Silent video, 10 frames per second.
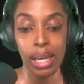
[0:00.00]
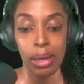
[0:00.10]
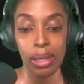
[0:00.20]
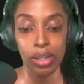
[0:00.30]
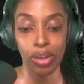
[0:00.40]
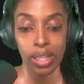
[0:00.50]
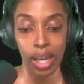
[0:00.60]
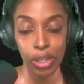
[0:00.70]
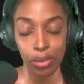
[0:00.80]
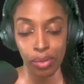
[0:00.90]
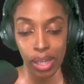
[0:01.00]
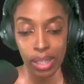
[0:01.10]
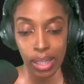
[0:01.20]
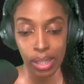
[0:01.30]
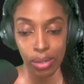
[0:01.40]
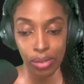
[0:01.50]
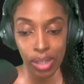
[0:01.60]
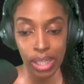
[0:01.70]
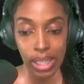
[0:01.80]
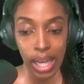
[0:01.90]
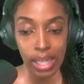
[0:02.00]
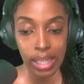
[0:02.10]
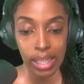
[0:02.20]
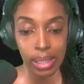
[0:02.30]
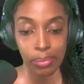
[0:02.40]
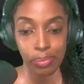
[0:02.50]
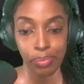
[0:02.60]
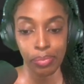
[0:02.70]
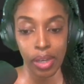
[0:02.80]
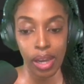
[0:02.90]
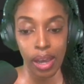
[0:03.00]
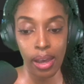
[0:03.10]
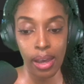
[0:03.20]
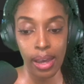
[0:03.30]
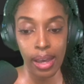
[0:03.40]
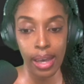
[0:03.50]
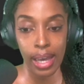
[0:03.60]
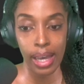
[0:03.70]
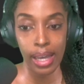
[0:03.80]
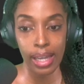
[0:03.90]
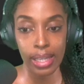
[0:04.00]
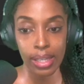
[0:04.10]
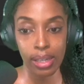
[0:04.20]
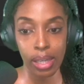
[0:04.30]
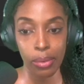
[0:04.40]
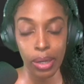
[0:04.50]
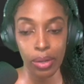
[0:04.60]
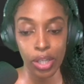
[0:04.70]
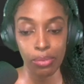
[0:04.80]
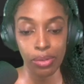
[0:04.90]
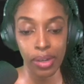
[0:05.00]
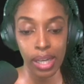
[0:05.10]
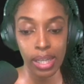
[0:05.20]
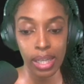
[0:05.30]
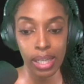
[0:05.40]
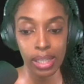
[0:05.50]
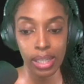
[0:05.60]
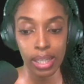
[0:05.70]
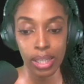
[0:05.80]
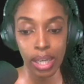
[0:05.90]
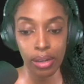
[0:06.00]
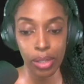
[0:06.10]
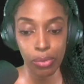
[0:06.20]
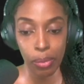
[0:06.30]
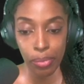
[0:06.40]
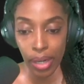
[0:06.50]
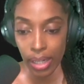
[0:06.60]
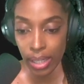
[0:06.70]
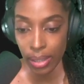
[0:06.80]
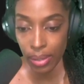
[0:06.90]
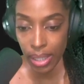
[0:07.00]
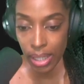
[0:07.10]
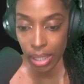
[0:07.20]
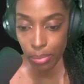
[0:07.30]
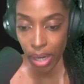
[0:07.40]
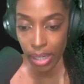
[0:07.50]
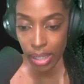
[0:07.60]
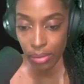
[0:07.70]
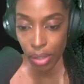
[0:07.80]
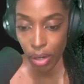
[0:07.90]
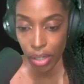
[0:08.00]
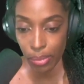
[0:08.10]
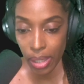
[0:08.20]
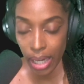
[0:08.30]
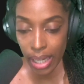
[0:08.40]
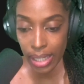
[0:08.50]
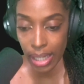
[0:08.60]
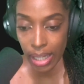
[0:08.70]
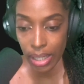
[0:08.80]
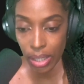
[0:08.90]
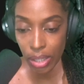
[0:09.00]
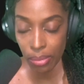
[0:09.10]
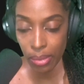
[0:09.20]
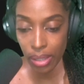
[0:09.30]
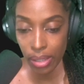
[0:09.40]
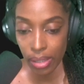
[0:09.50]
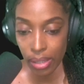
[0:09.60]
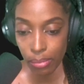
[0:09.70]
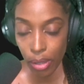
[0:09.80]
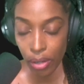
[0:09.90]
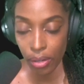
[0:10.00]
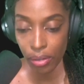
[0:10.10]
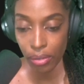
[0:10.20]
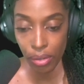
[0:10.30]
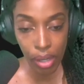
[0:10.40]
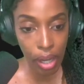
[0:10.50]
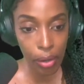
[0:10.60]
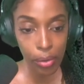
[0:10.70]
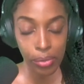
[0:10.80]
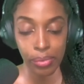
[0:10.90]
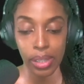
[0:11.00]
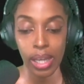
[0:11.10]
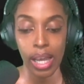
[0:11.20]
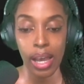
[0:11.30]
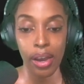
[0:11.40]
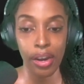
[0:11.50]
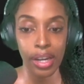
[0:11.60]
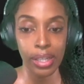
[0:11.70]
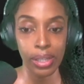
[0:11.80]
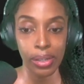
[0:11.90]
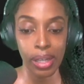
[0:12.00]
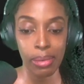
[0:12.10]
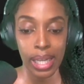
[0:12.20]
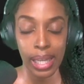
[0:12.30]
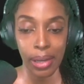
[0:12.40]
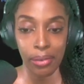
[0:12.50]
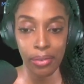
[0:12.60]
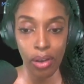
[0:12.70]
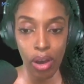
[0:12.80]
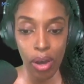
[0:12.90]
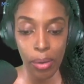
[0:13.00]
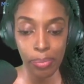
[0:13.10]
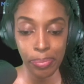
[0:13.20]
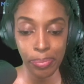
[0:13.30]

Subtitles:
The transaction fee is 63 cents. And now that we're going to provide this, the Terra swap price, what's this? The price of the corresponding asset that's determined in the pool. Okay, cool. All right, so let me click farm.